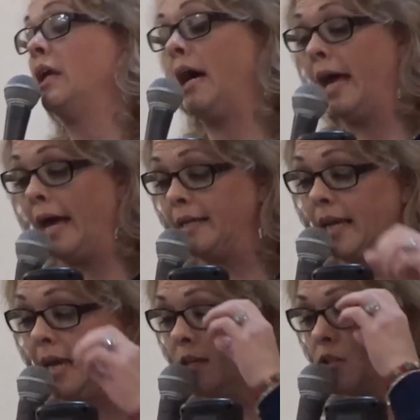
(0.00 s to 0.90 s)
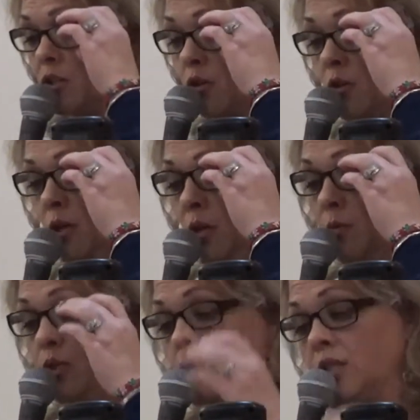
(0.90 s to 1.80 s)
had cancer,
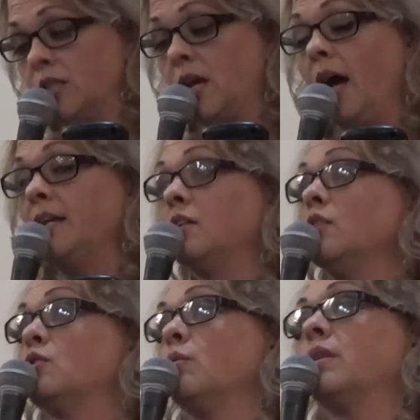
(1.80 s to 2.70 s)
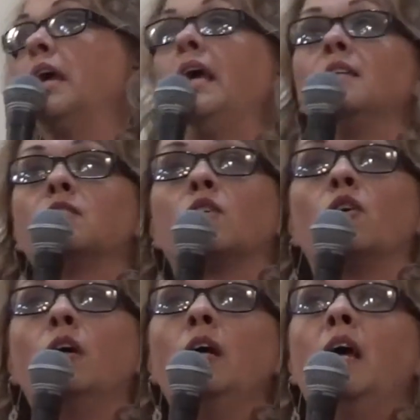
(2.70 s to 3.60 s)
was just diagnosed with
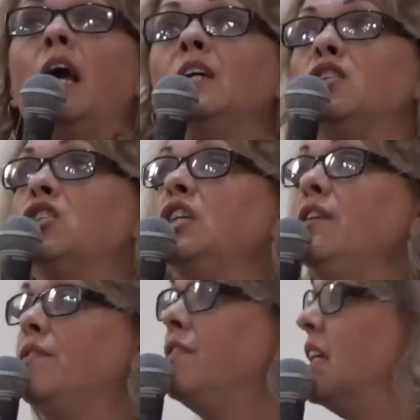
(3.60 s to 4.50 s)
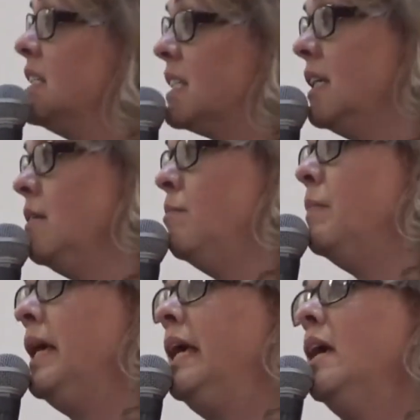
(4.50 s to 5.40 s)
cancer. And she visited
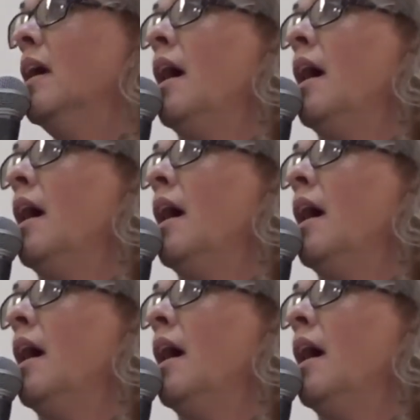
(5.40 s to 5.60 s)
me